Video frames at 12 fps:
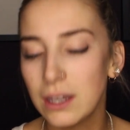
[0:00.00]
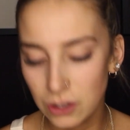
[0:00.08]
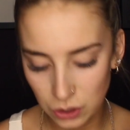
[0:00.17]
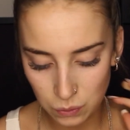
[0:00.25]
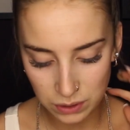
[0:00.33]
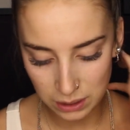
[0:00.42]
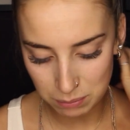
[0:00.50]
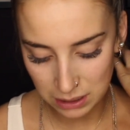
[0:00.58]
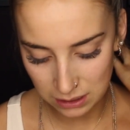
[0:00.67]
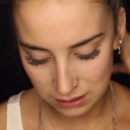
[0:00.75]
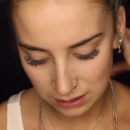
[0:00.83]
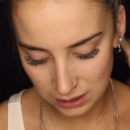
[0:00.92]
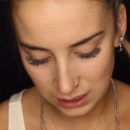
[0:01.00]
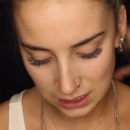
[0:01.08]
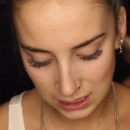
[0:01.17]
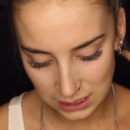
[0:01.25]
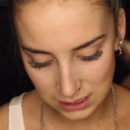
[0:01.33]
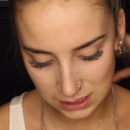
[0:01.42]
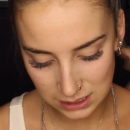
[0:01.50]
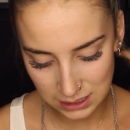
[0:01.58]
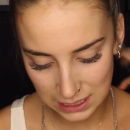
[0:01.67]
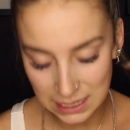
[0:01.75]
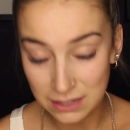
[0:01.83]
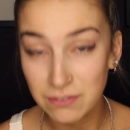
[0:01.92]
use it, because it
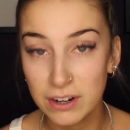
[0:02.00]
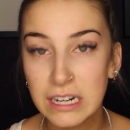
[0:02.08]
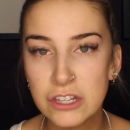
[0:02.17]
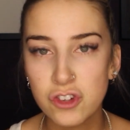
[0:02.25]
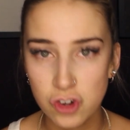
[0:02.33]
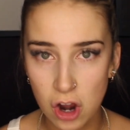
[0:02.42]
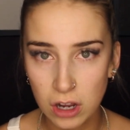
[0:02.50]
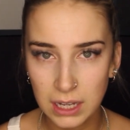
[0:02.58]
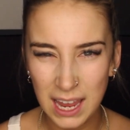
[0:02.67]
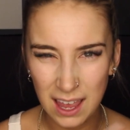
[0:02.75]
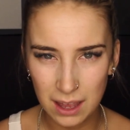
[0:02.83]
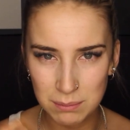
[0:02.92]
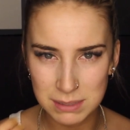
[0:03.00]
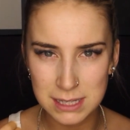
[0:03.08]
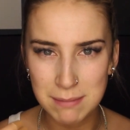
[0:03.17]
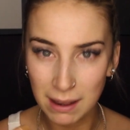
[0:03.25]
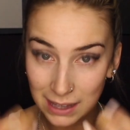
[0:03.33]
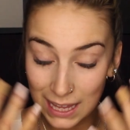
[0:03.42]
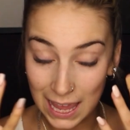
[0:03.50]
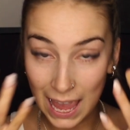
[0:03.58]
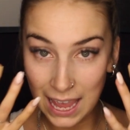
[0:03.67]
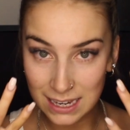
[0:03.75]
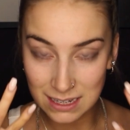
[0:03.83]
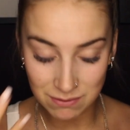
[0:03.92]
is very strong smelling,
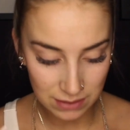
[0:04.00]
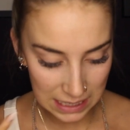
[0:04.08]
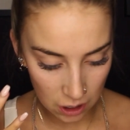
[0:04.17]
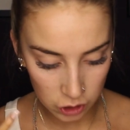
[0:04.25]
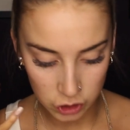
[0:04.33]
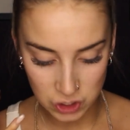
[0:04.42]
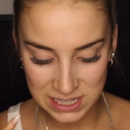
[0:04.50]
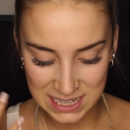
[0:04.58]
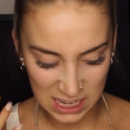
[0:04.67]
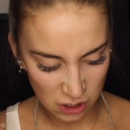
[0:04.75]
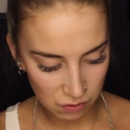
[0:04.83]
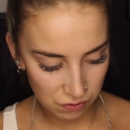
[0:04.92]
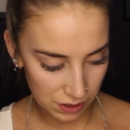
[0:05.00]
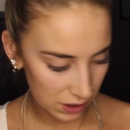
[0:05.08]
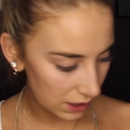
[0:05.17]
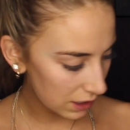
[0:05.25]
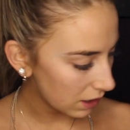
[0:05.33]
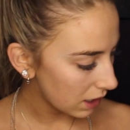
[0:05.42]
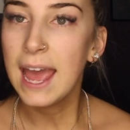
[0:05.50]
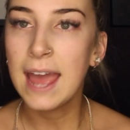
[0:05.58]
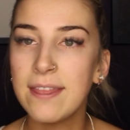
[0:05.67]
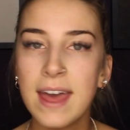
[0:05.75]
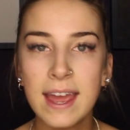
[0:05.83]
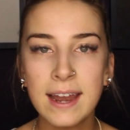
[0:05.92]
and on your skin you feel it.
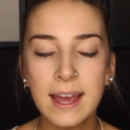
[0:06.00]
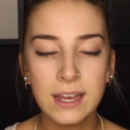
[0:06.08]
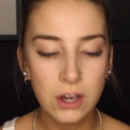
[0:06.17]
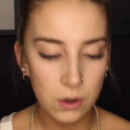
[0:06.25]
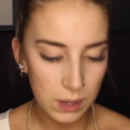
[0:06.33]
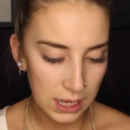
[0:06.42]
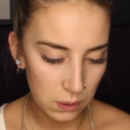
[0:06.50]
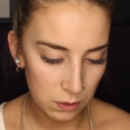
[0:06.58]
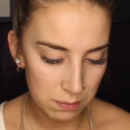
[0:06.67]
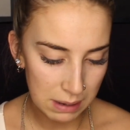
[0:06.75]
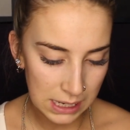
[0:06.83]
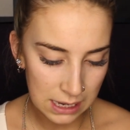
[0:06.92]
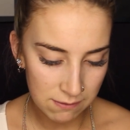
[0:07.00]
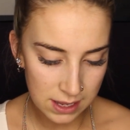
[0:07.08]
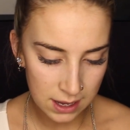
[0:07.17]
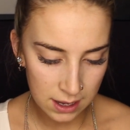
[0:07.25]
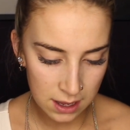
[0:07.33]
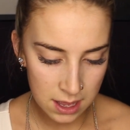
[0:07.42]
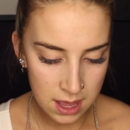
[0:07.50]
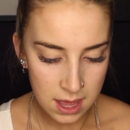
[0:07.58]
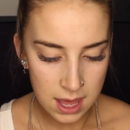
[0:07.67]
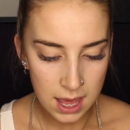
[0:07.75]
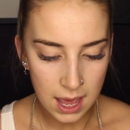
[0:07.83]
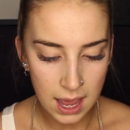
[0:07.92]
And then I go in with my Nivea
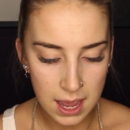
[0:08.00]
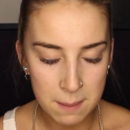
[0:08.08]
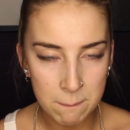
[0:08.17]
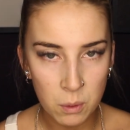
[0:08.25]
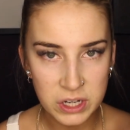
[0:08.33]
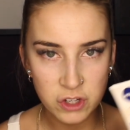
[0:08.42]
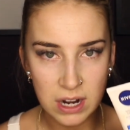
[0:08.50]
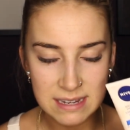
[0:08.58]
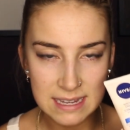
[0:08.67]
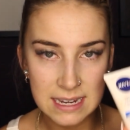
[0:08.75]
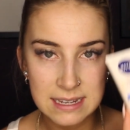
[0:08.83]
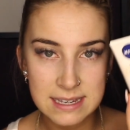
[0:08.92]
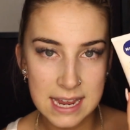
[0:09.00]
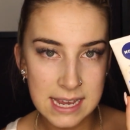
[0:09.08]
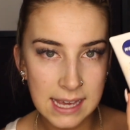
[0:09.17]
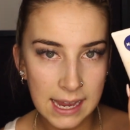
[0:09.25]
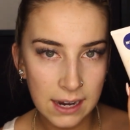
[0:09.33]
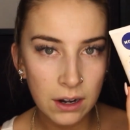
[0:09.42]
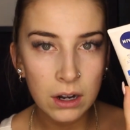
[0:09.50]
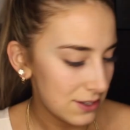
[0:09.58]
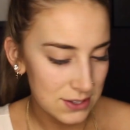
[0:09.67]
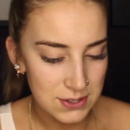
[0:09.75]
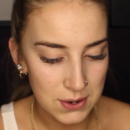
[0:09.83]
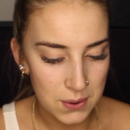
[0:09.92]
Moisturizing Day Care.
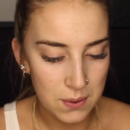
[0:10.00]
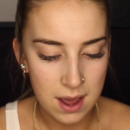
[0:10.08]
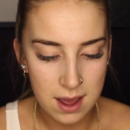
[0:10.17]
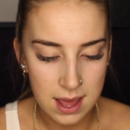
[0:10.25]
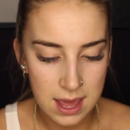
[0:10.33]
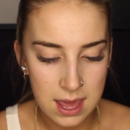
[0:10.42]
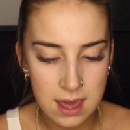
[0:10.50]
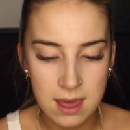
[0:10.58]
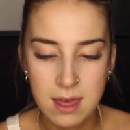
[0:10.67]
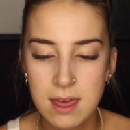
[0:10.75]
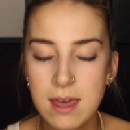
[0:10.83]
So I